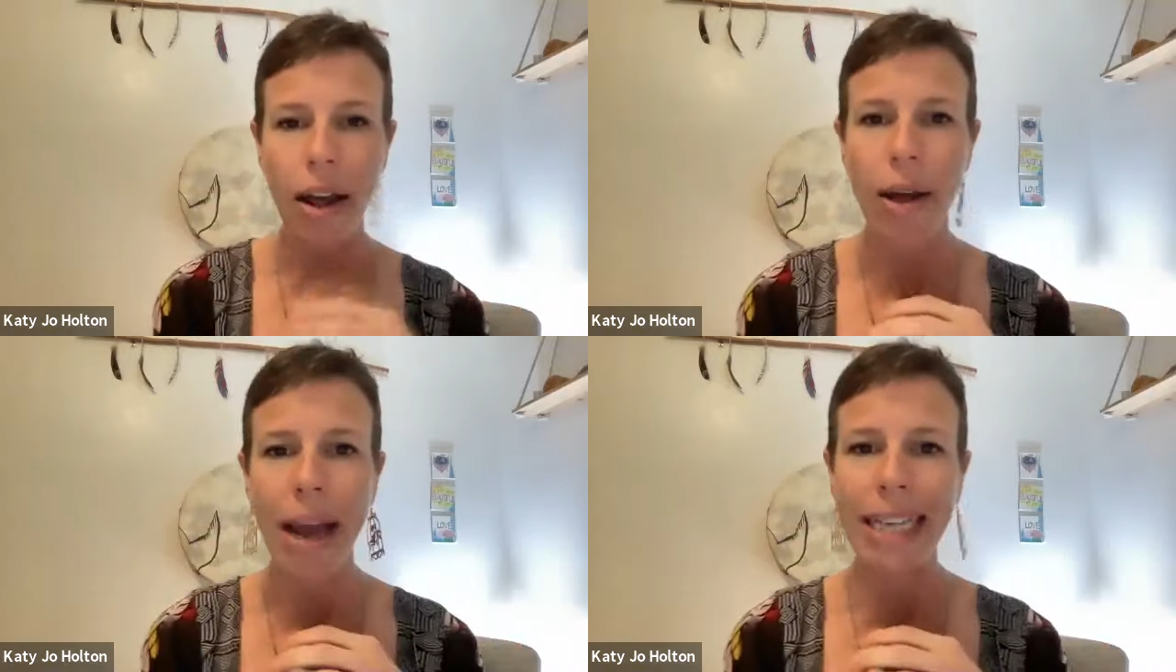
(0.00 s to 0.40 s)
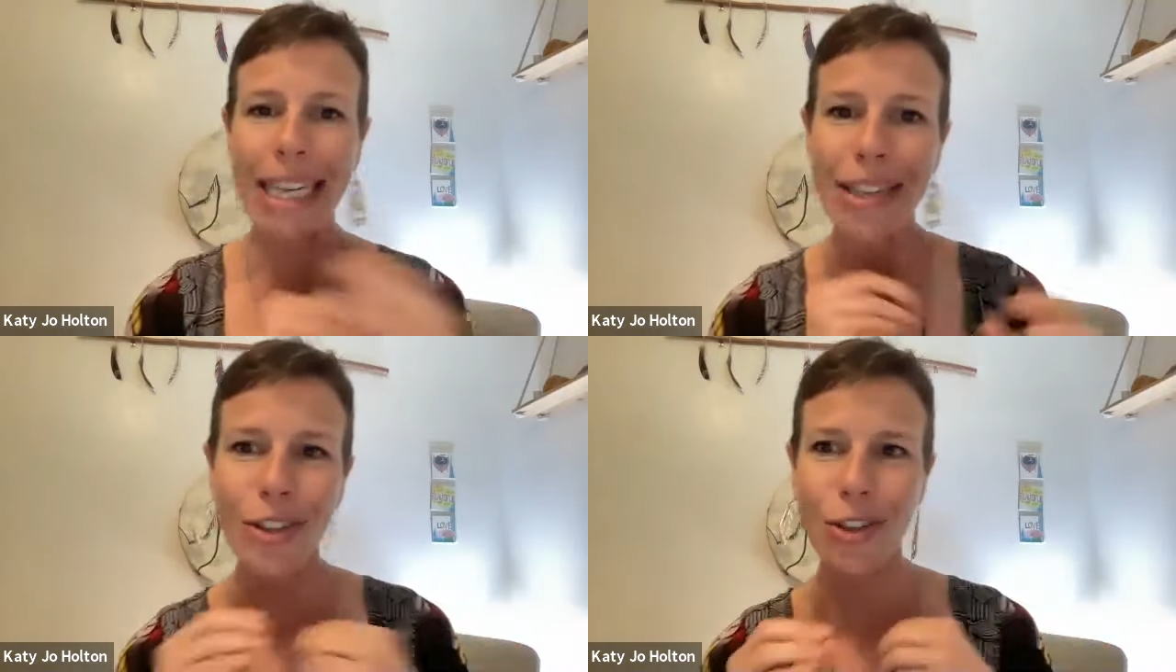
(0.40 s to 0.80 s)
Um, I
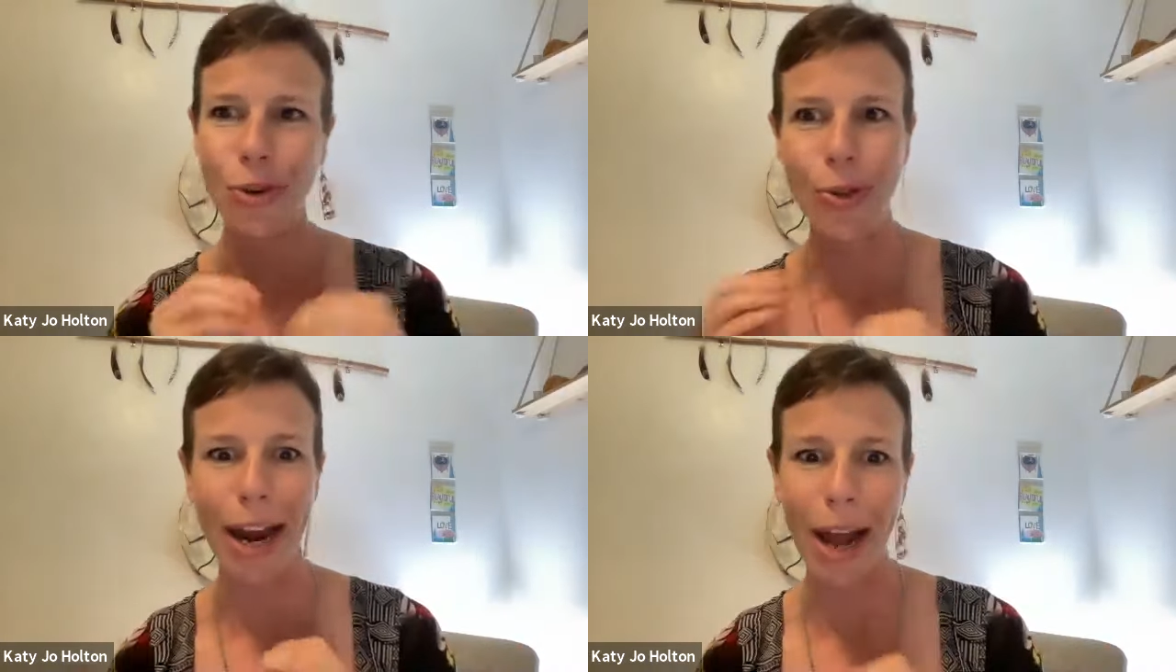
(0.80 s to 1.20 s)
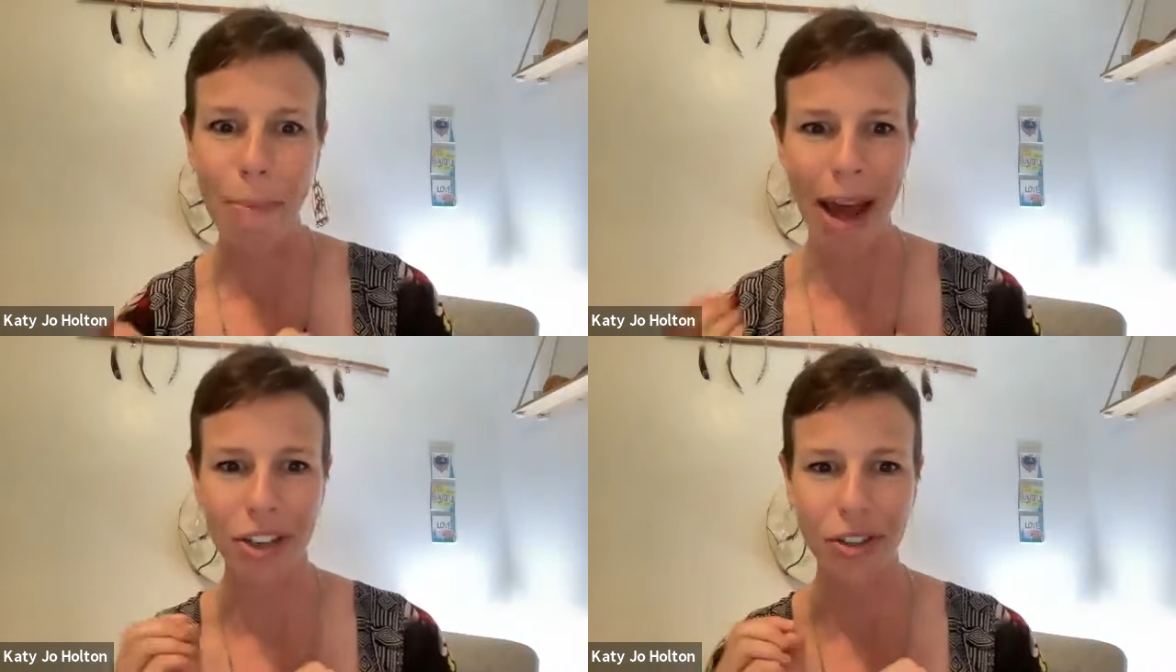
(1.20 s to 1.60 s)
did screw that
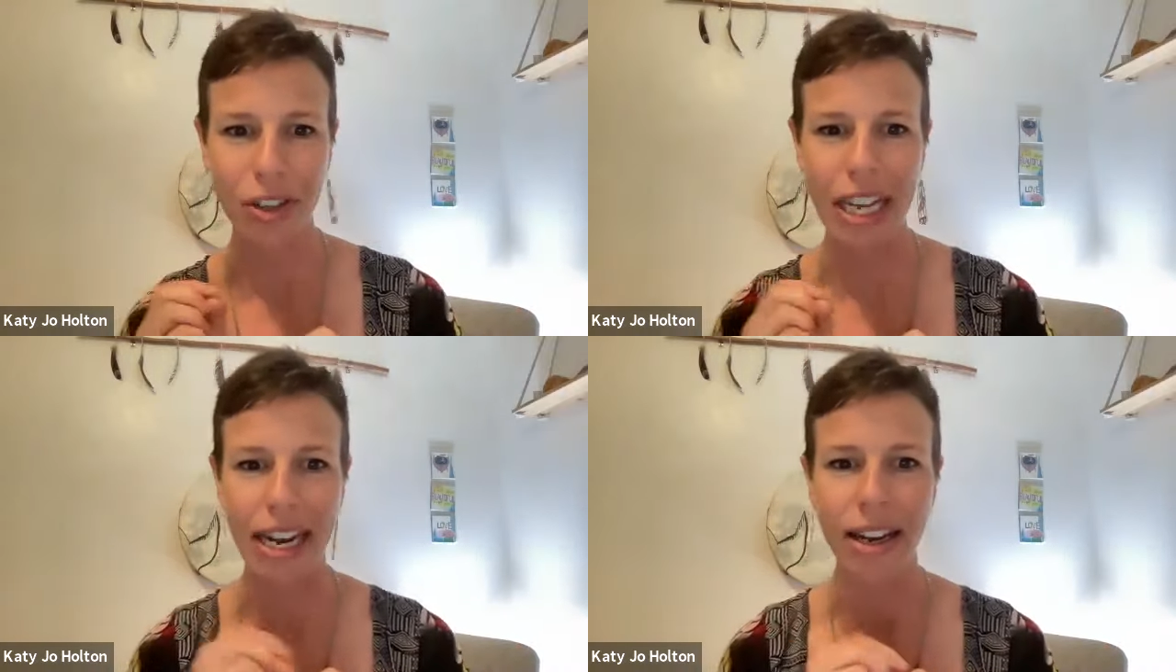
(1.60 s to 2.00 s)
up actually.